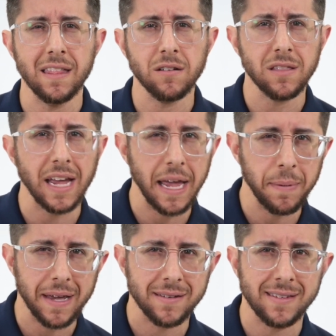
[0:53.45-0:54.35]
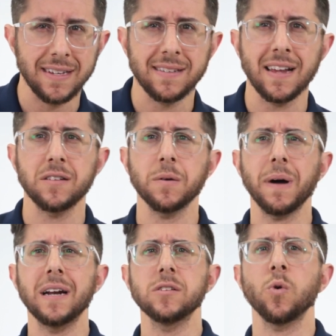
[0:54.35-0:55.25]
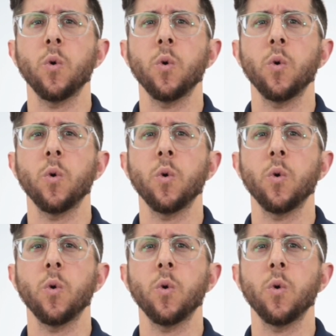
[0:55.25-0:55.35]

either the APS-C sensor bodies